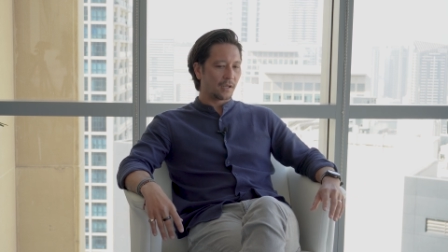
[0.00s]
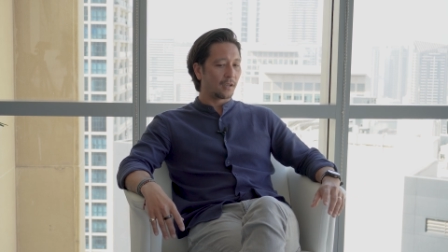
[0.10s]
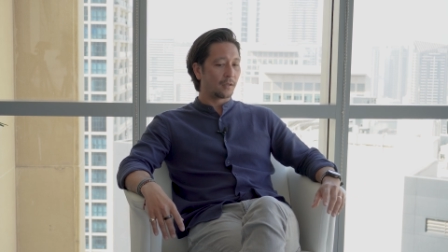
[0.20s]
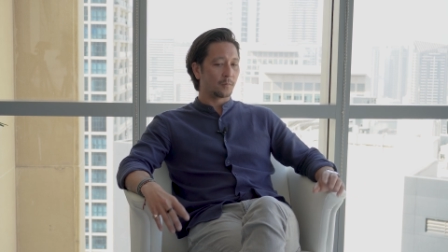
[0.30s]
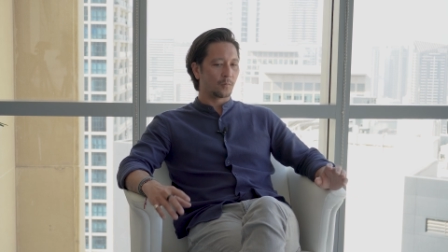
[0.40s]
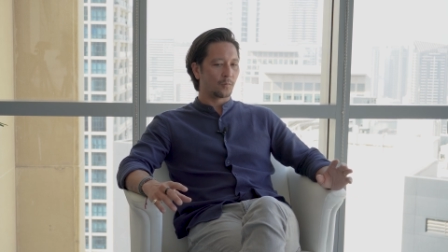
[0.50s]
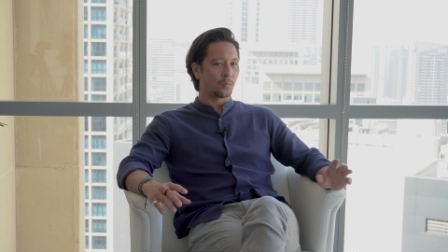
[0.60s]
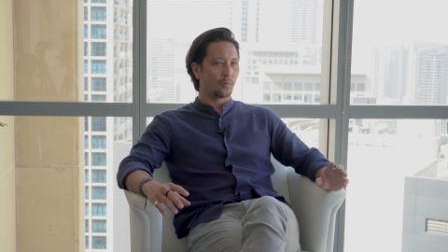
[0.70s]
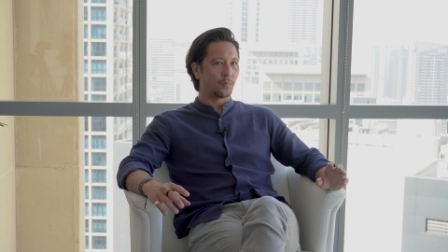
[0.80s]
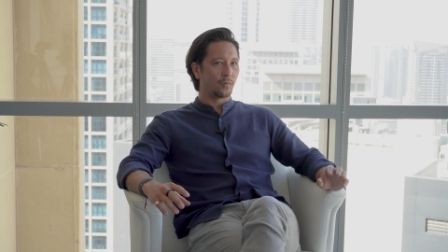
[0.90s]
Um,
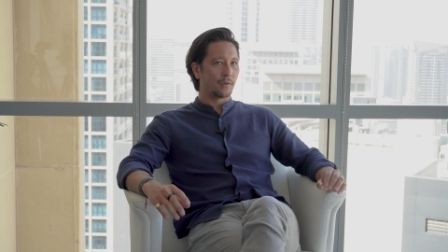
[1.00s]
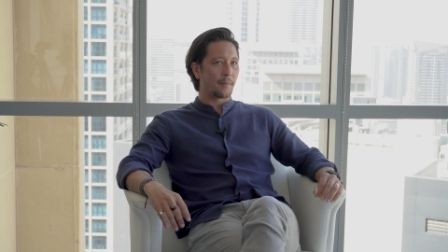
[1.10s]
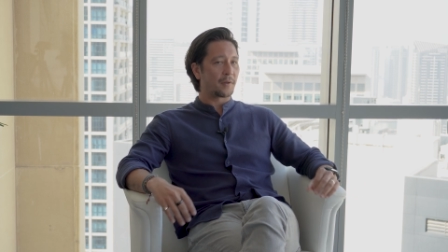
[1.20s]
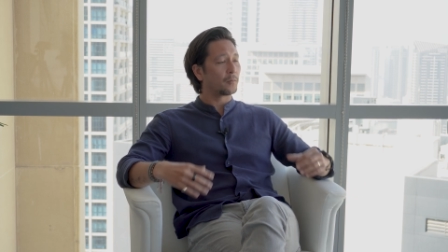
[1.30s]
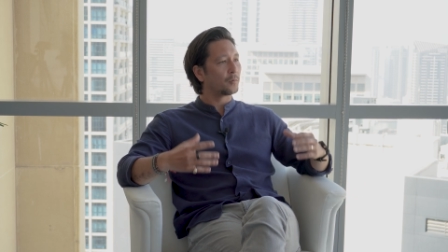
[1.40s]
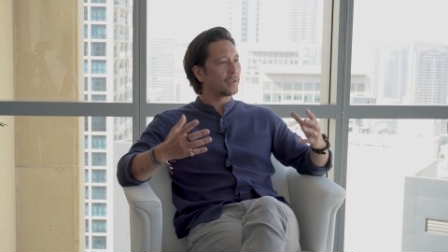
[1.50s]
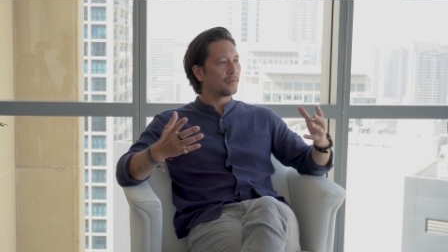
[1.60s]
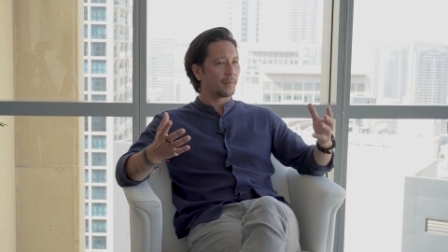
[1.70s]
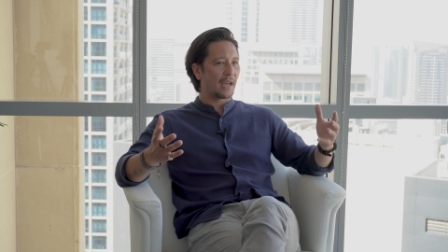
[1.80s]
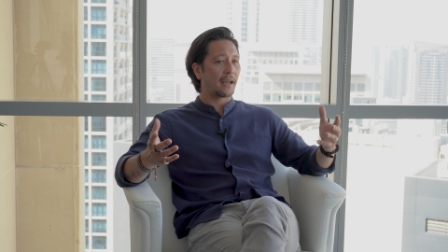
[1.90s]
I mean,
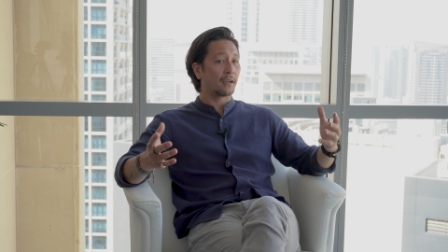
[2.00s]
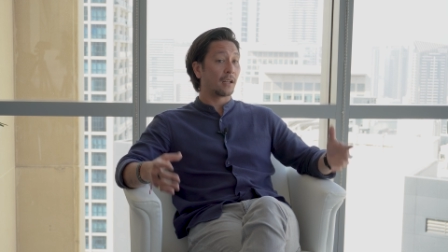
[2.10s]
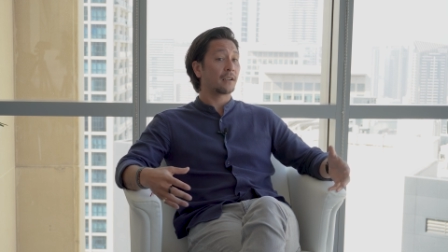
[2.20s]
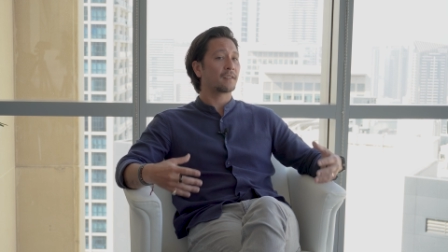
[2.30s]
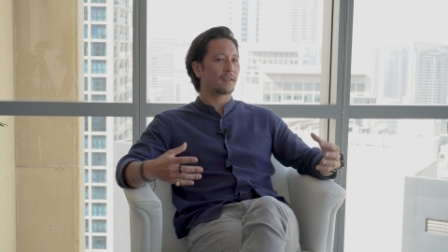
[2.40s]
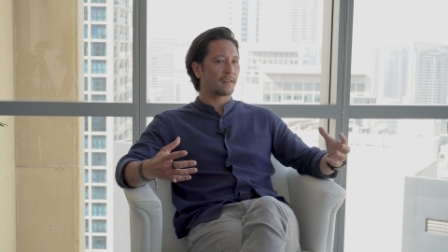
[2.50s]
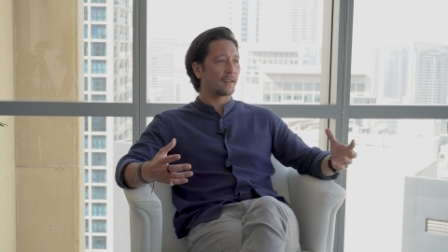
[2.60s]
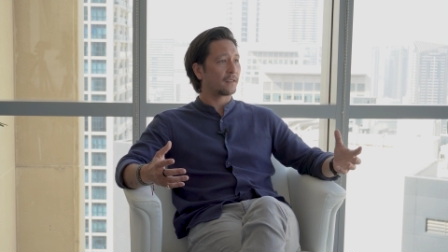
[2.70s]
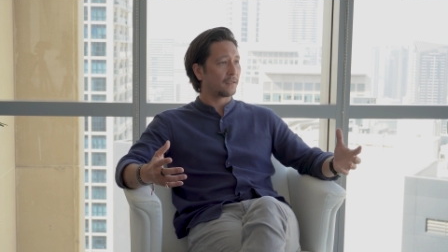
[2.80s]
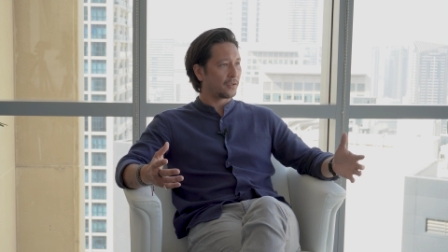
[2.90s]
we've had a lot of
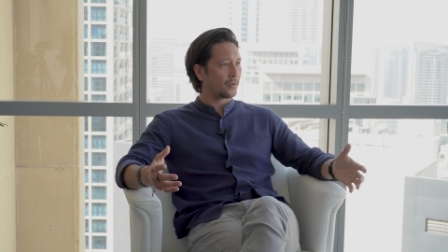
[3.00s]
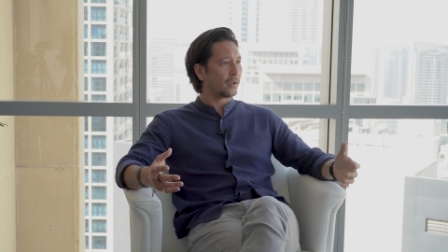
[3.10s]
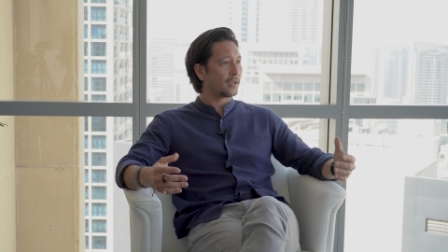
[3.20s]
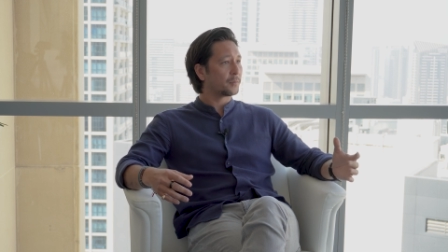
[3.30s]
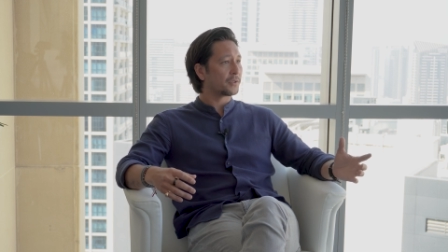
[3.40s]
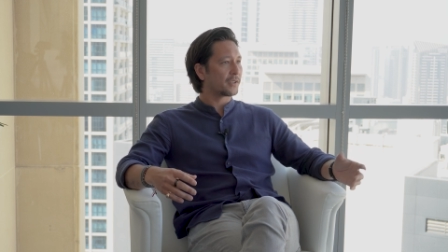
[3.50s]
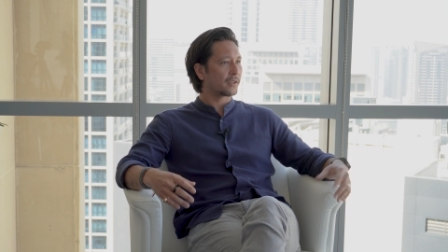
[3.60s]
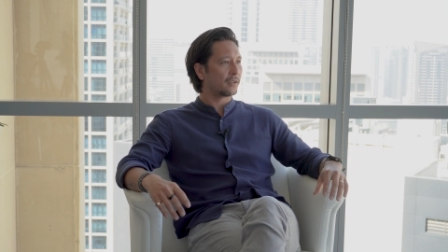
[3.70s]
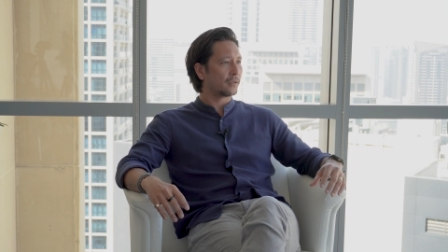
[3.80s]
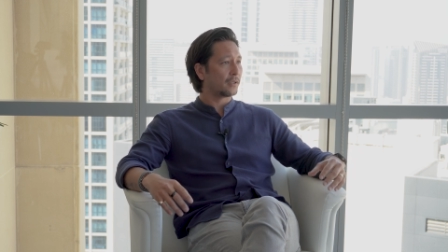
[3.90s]
success in the UAE,
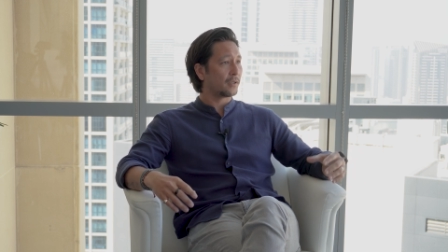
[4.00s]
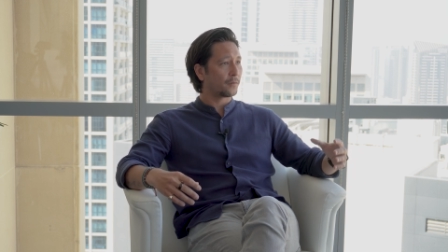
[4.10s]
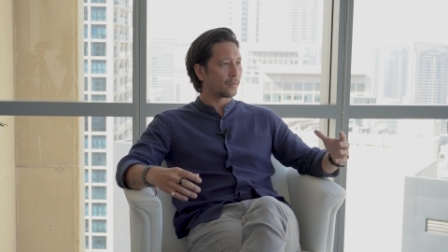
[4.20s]
particularly yeah.